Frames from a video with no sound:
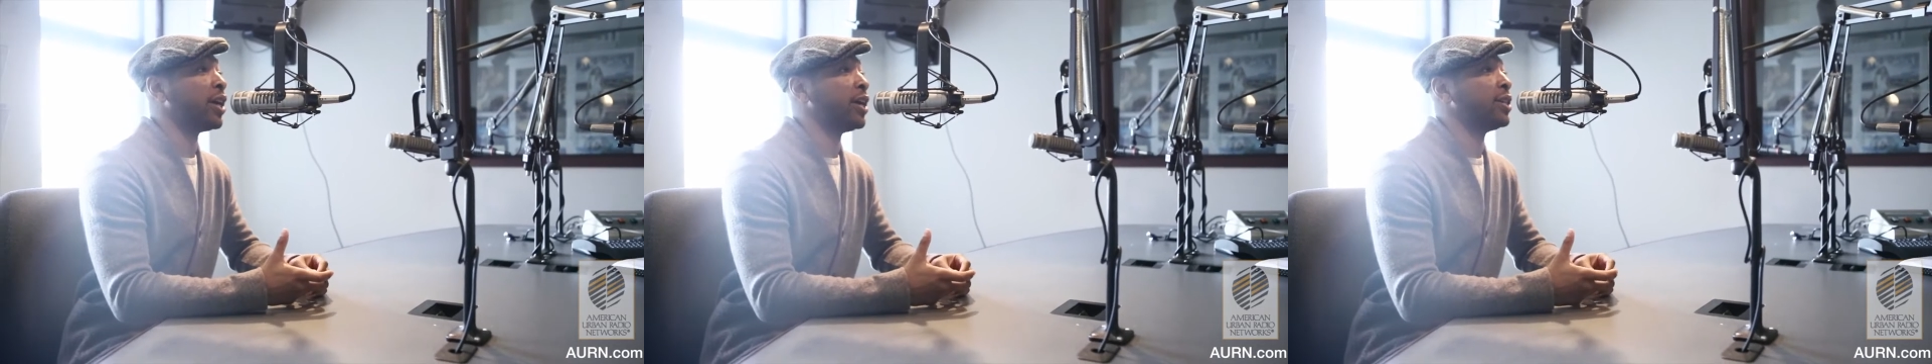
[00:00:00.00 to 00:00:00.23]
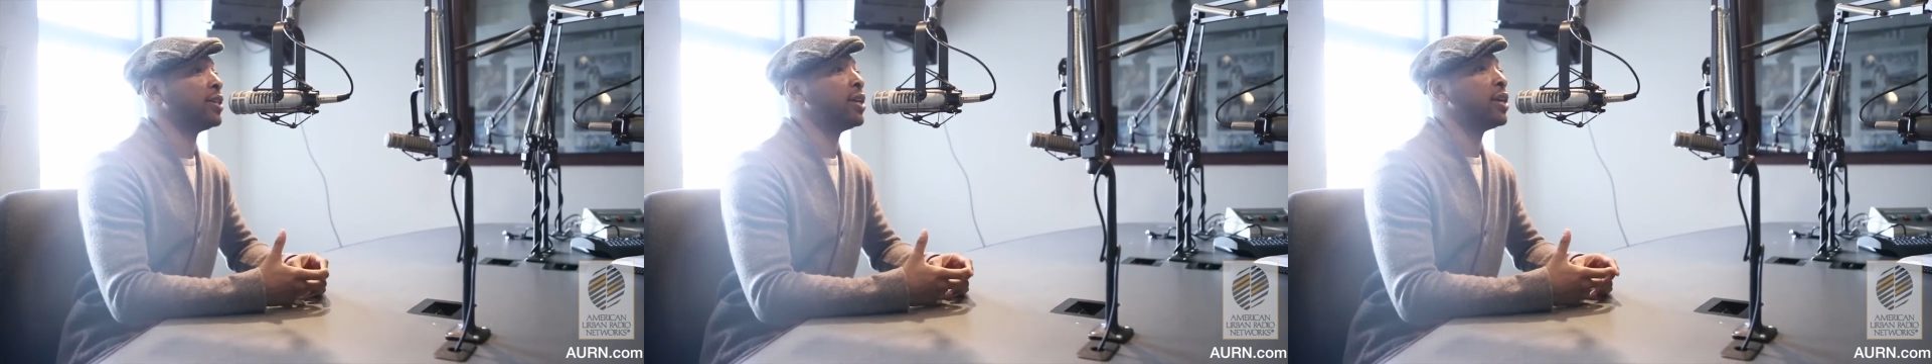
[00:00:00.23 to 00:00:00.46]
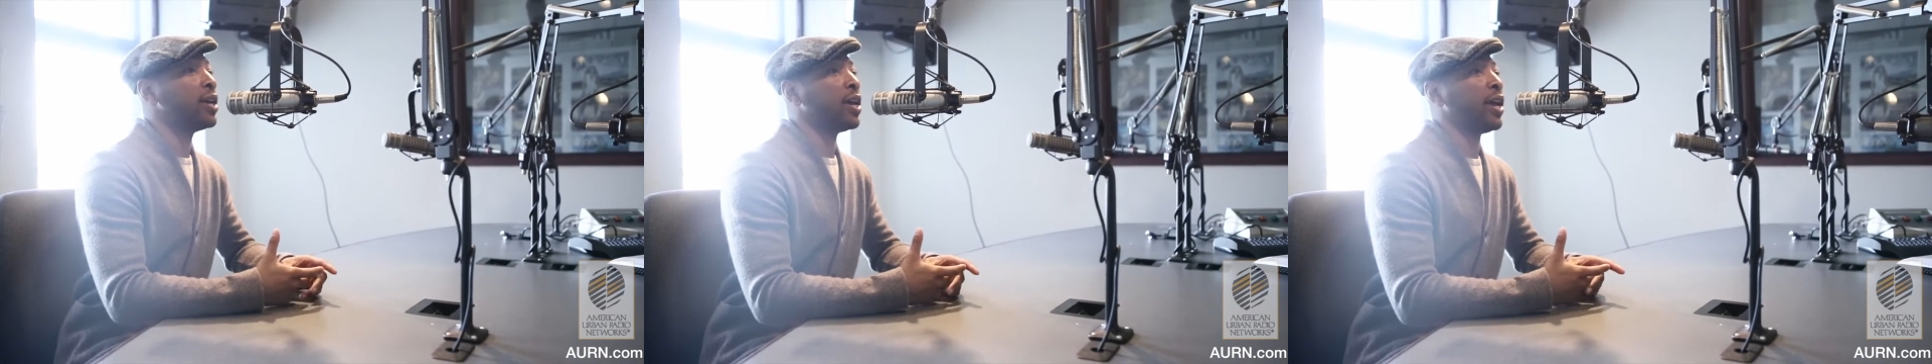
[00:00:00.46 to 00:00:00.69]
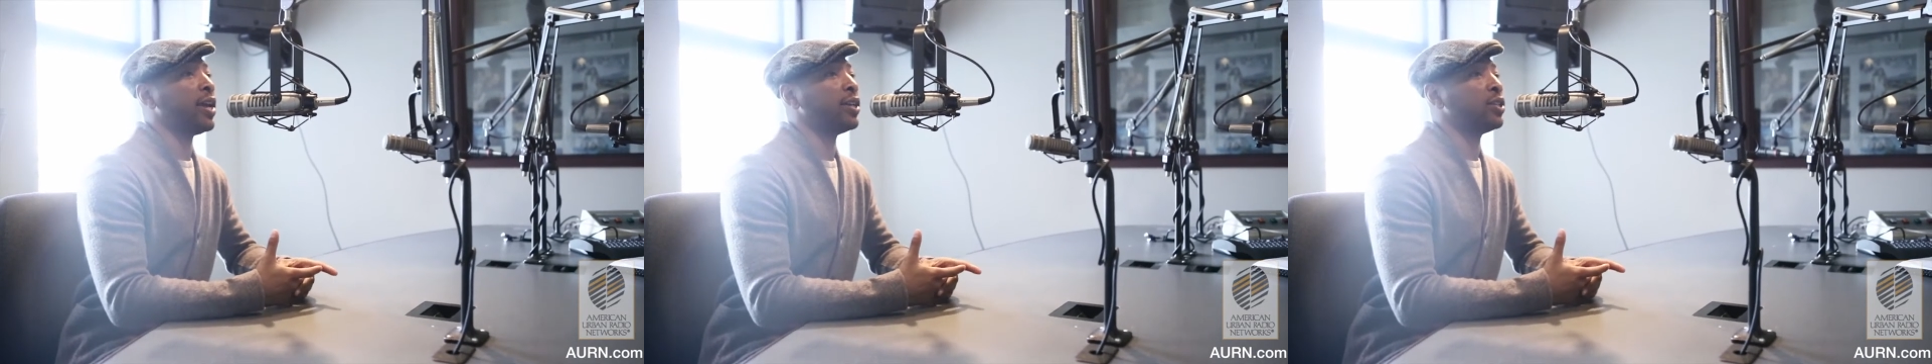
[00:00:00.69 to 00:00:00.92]

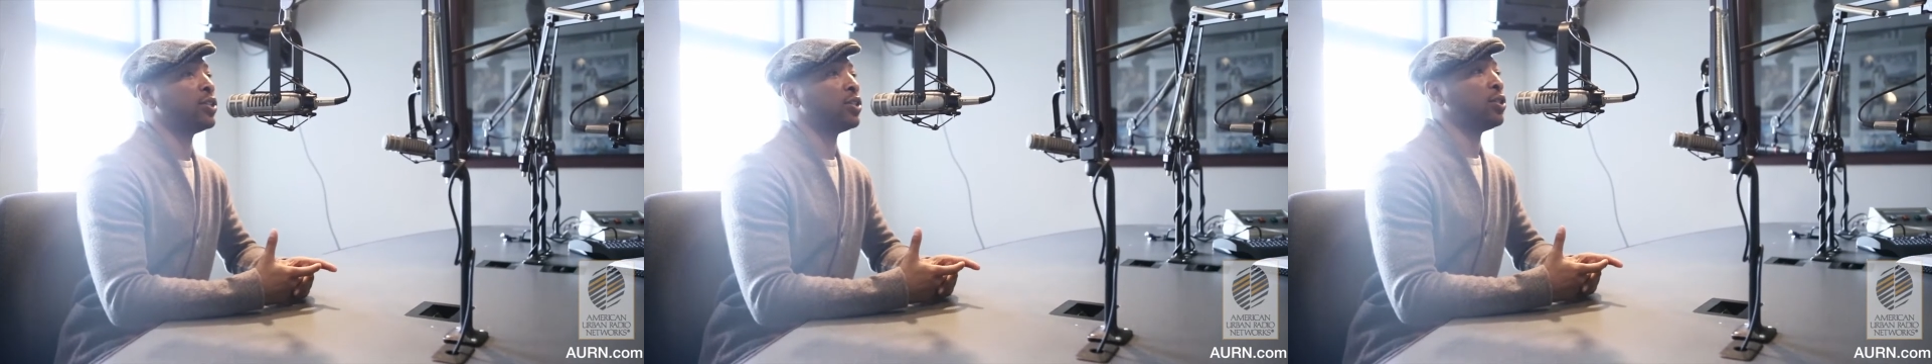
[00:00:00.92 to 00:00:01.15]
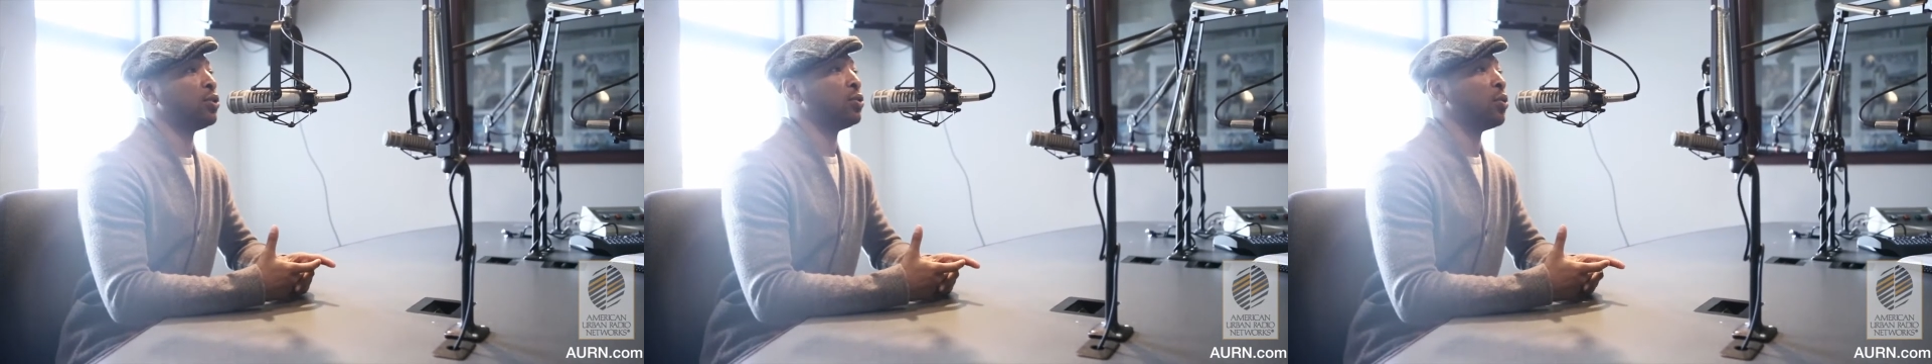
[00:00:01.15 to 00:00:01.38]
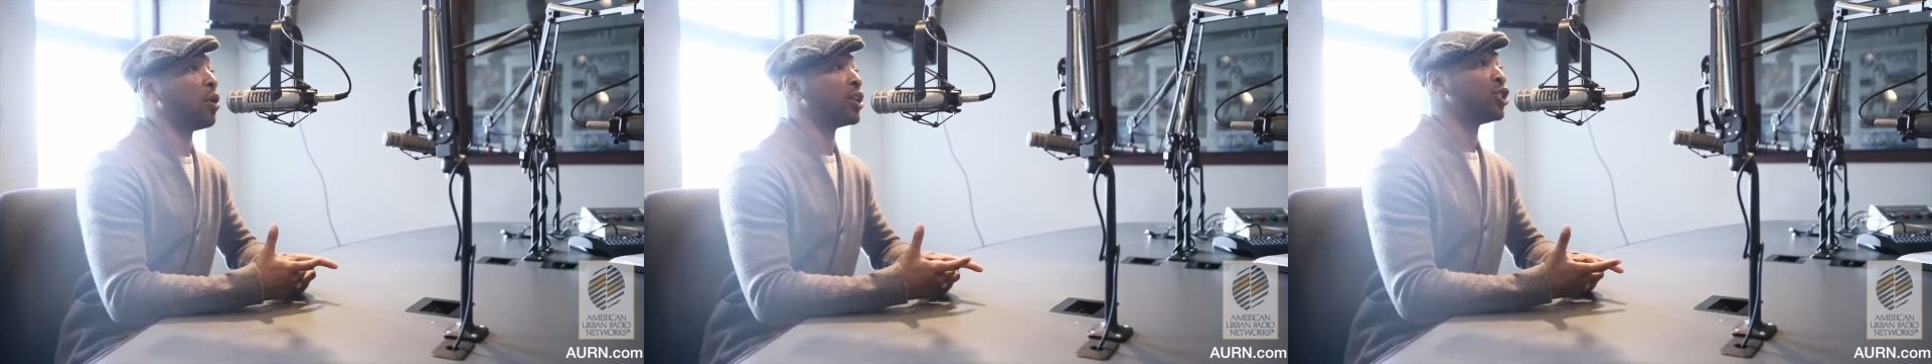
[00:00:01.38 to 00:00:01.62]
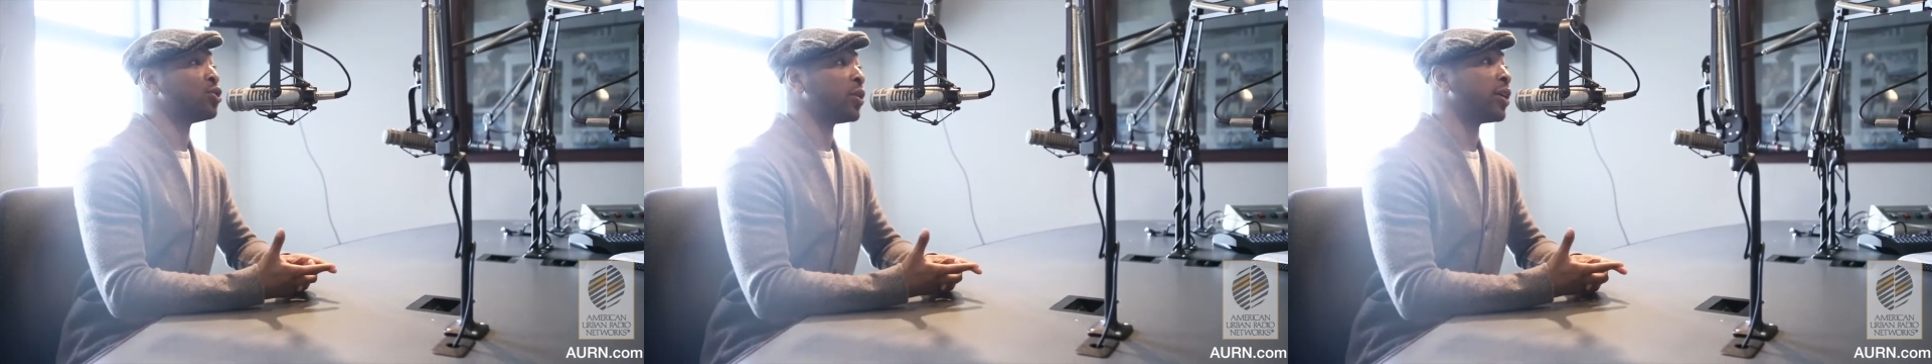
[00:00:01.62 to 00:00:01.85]
and to
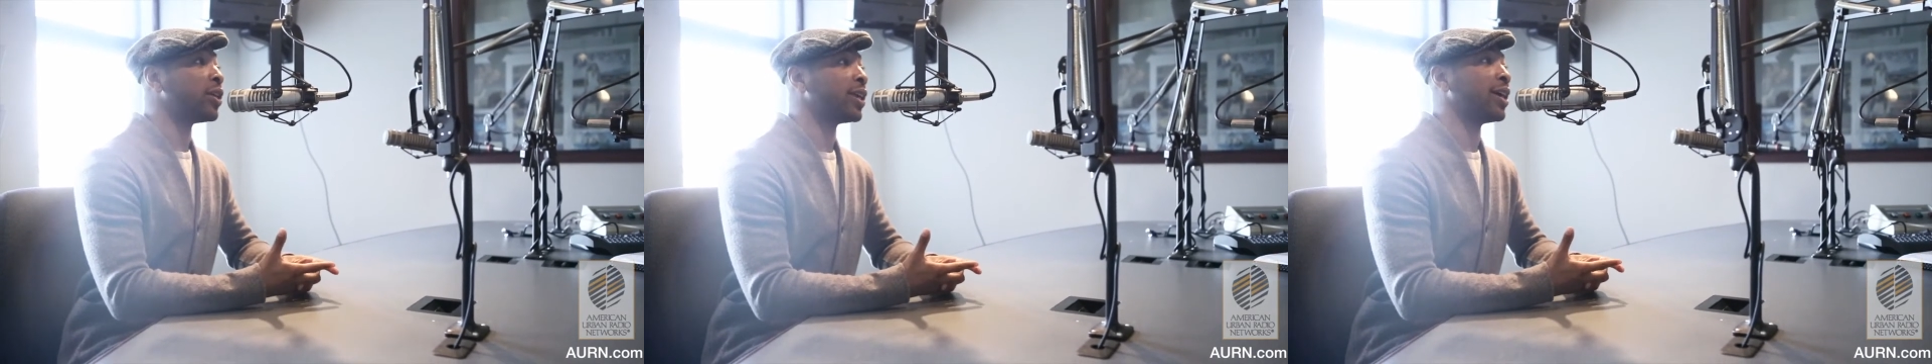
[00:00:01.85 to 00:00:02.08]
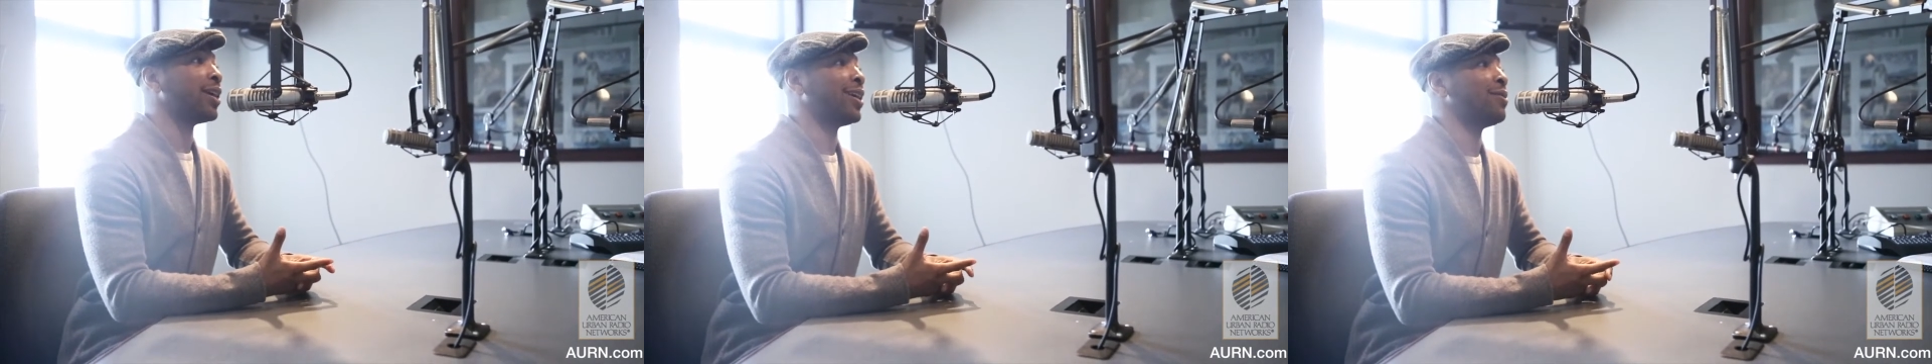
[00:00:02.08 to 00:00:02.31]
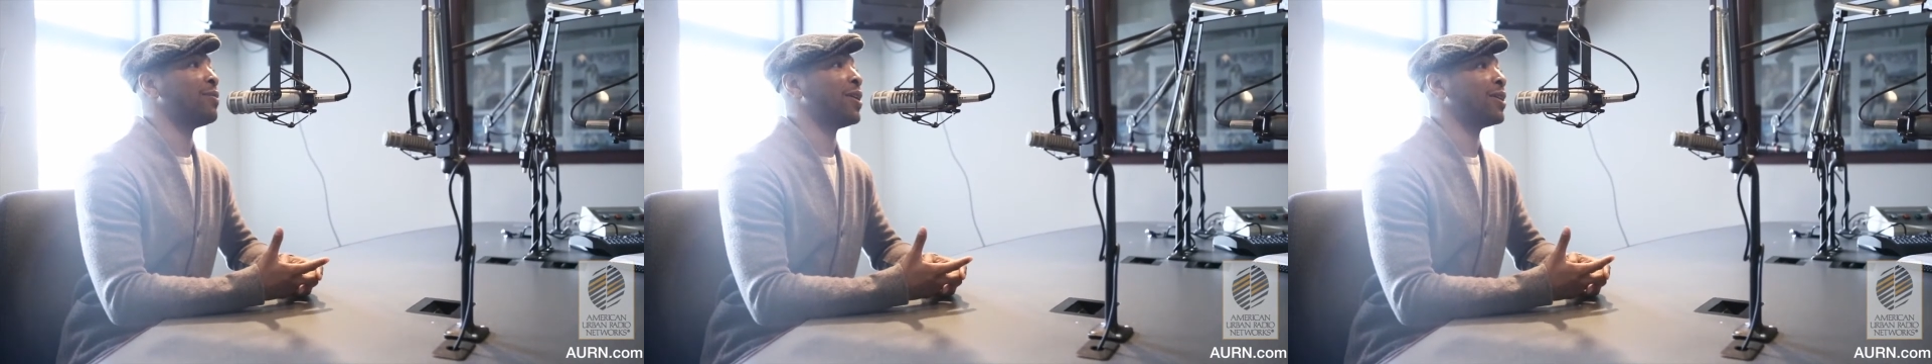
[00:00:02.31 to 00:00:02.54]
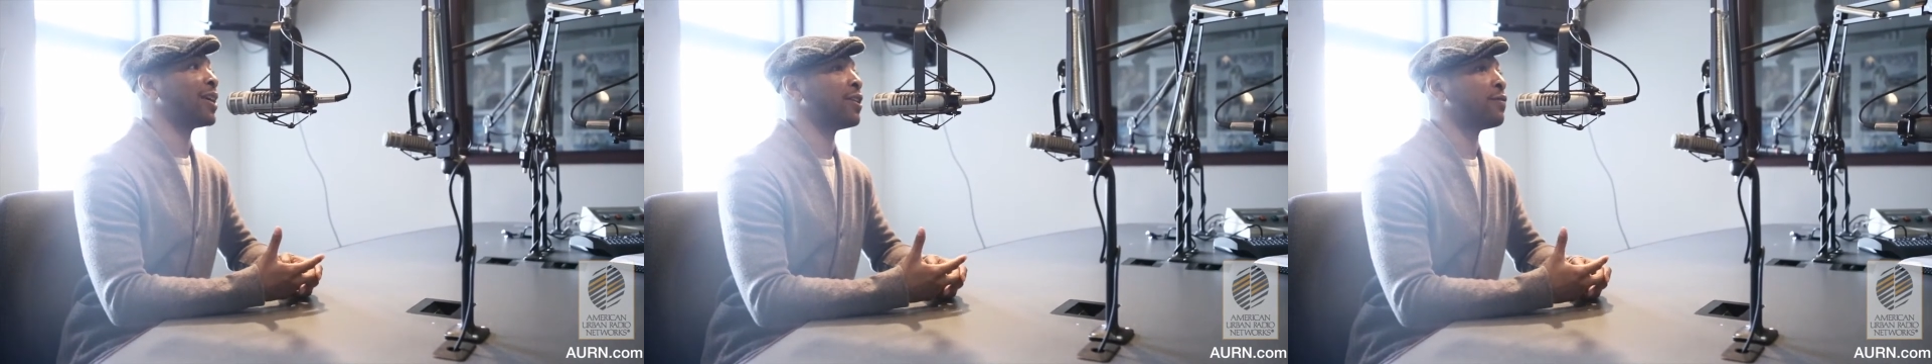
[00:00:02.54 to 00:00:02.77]
Australia
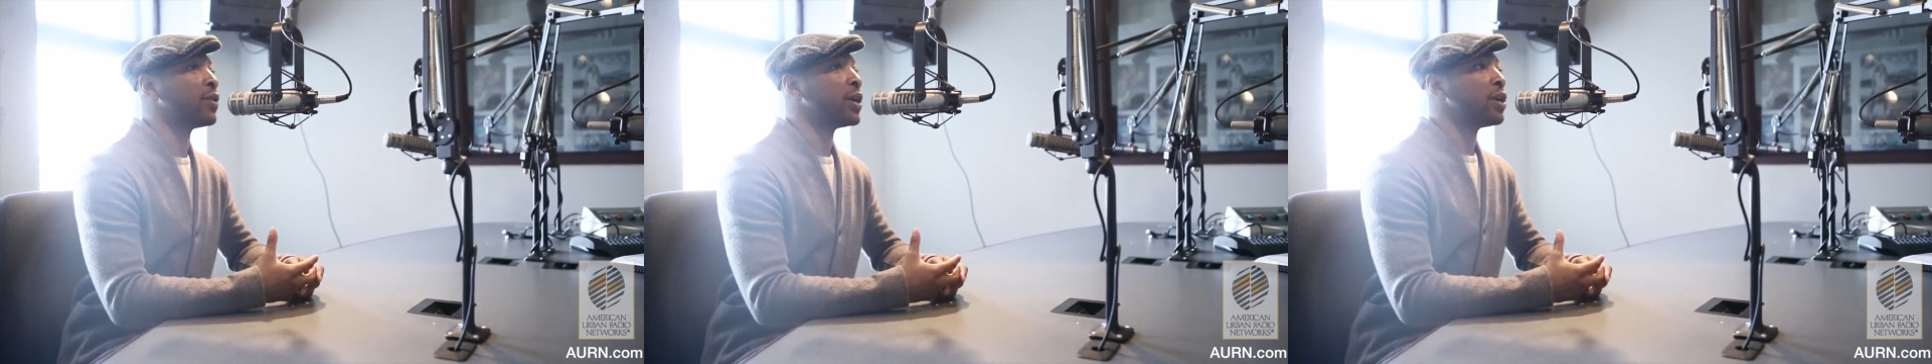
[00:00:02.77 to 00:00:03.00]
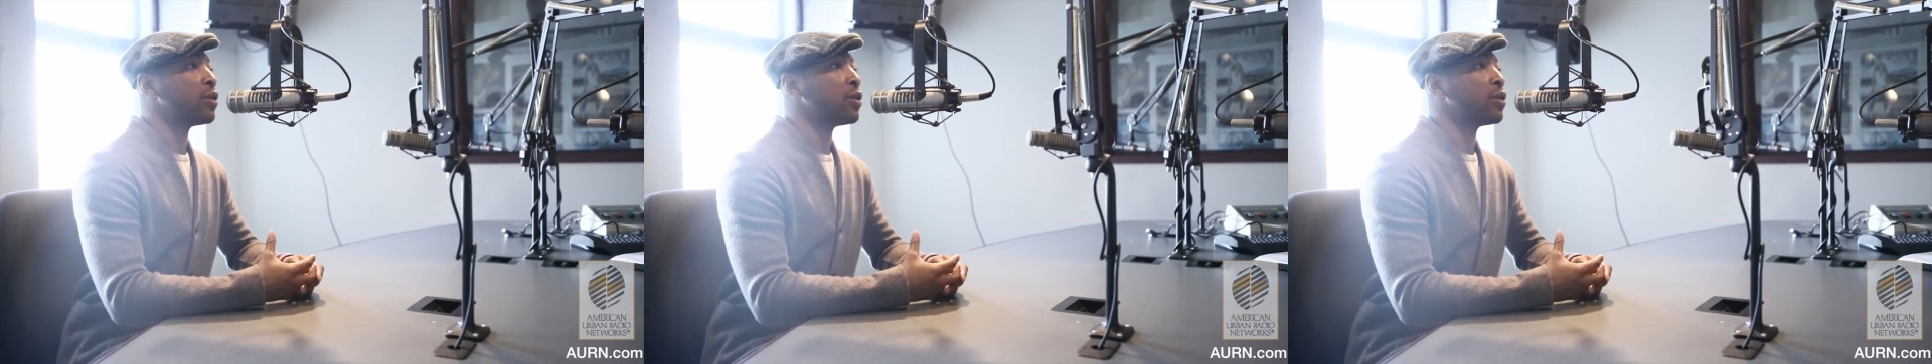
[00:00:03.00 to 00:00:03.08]
and kind of